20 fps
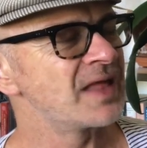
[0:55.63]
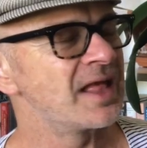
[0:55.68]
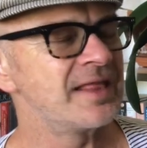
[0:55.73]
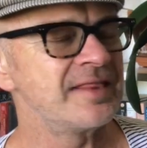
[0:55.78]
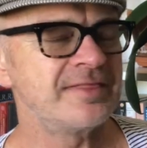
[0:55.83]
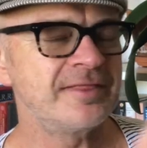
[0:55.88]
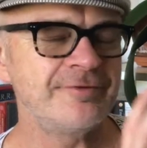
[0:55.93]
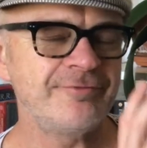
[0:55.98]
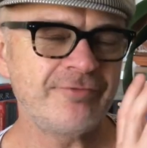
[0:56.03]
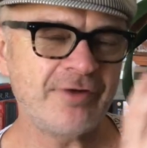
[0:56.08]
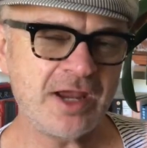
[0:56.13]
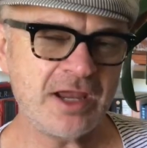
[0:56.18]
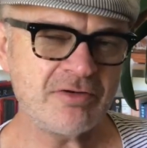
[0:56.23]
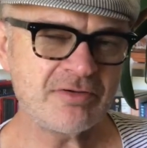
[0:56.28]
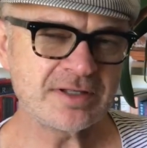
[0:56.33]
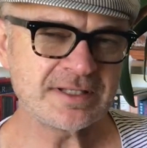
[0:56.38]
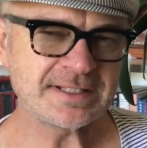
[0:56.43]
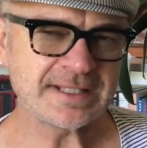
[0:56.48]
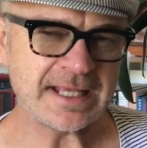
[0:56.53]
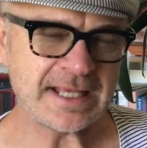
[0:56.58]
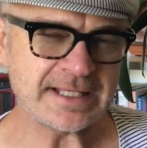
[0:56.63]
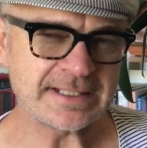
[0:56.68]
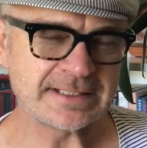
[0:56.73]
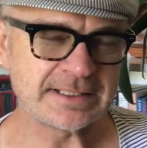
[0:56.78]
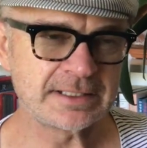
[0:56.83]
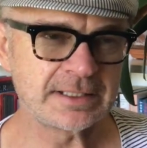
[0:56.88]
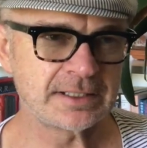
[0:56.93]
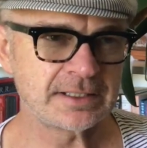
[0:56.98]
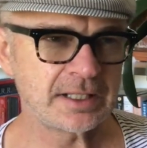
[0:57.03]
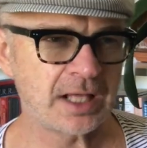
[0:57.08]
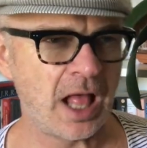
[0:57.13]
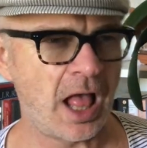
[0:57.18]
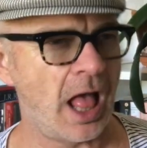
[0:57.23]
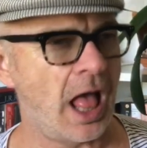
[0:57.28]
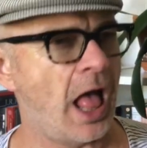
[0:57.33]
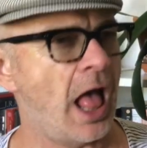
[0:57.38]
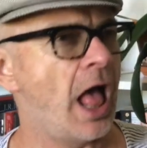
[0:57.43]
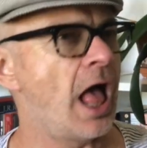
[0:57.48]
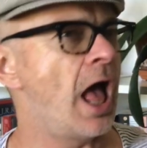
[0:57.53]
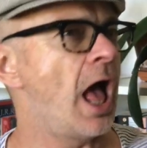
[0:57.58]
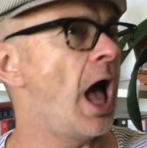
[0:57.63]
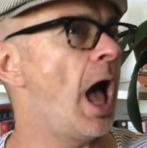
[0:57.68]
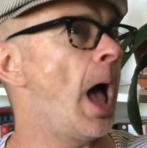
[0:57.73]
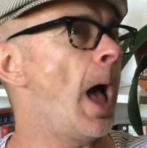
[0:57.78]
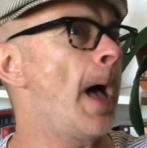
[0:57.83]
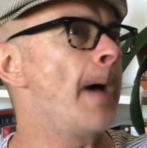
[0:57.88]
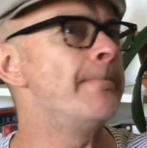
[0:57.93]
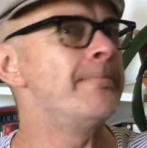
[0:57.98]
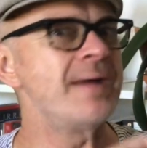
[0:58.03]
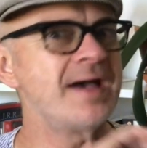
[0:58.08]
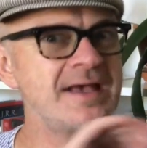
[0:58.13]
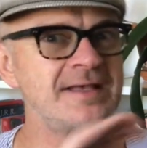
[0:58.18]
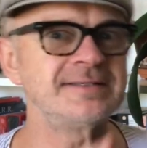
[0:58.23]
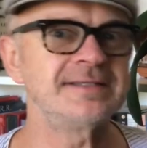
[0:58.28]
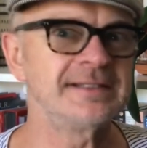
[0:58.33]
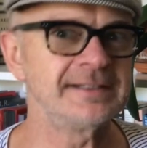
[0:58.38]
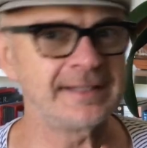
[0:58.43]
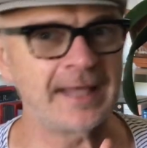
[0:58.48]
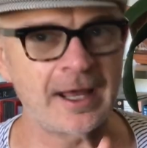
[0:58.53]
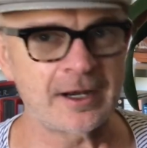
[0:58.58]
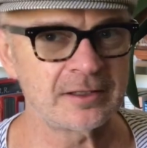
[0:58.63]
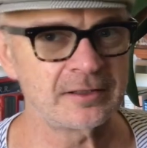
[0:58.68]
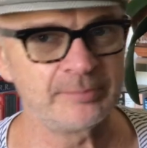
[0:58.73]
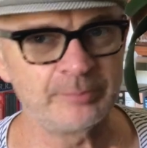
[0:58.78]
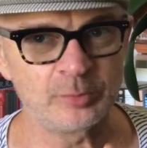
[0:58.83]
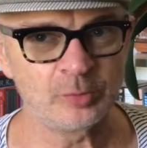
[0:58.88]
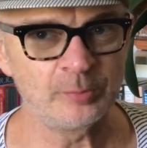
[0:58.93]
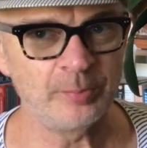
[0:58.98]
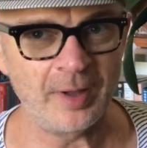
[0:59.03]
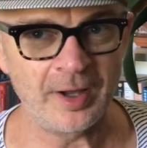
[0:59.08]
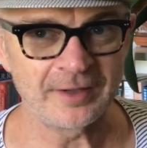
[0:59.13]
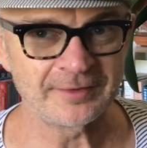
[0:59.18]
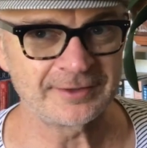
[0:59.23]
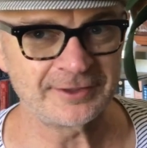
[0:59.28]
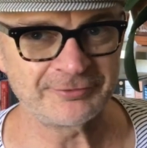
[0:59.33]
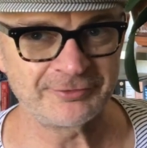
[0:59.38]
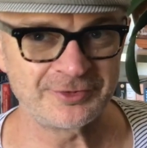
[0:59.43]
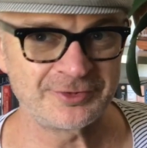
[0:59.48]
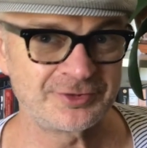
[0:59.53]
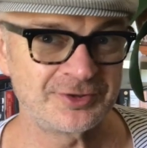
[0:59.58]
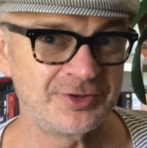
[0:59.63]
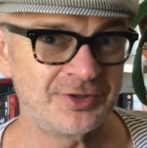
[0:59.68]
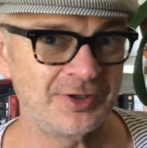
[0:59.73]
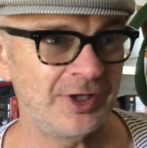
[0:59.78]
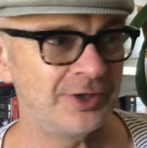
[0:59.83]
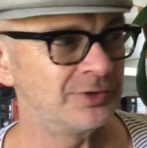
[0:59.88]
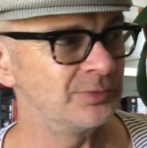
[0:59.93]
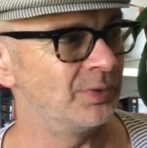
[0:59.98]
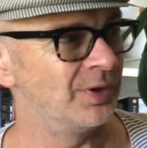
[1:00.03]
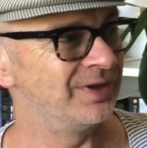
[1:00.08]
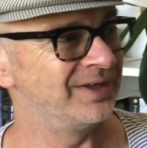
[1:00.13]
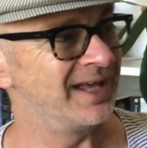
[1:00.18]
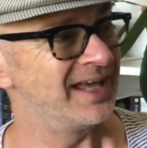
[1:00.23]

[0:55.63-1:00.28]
the fragrance isn't amazingly out of the ballpark different to the other one.